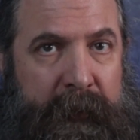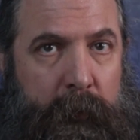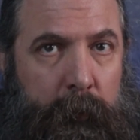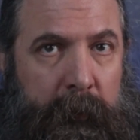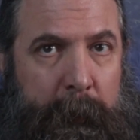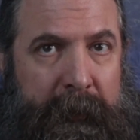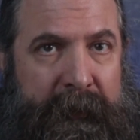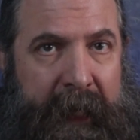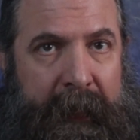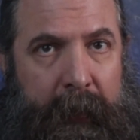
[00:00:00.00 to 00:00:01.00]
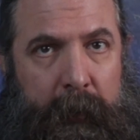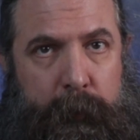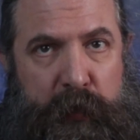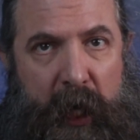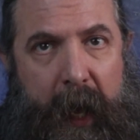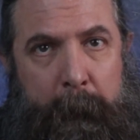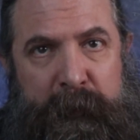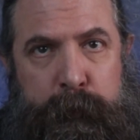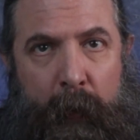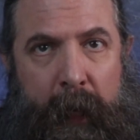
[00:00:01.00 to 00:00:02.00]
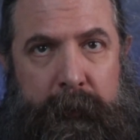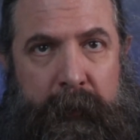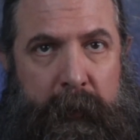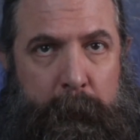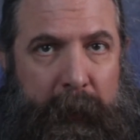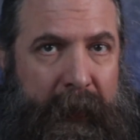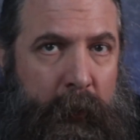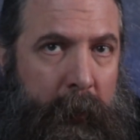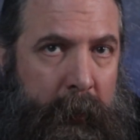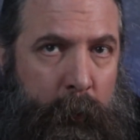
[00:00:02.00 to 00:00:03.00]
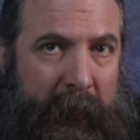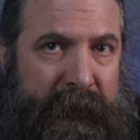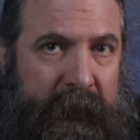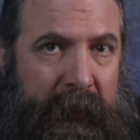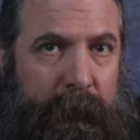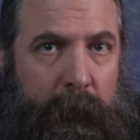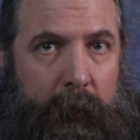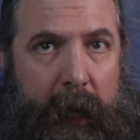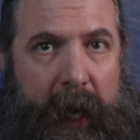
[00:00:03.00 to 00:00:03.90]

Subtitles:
has only been taking on jobs brought to them by a quest giver,